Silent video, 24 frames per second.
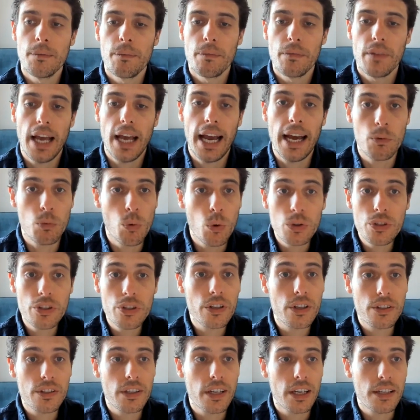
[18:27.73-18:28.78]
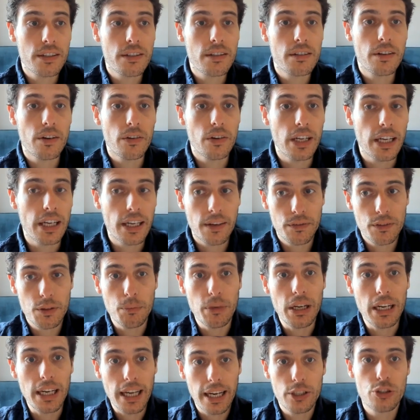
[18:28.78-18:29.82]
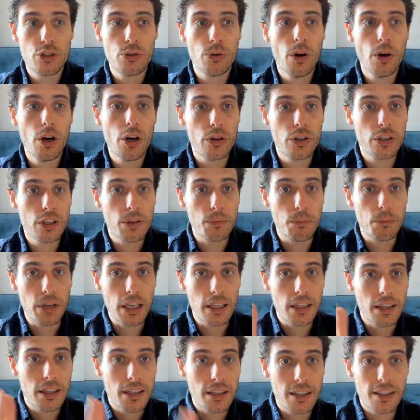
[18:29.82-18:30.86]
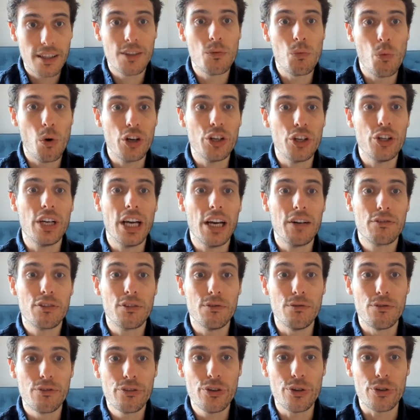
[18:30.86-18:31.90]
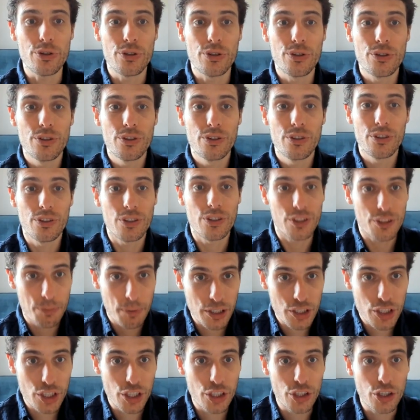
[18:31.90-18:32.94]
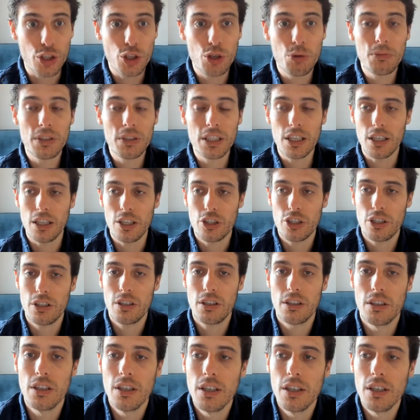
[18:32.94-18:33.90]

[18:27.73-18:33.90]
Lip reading: And water doesn't necessarily have to mean H2O, it can mean what you get from fruit, especially in the human condition.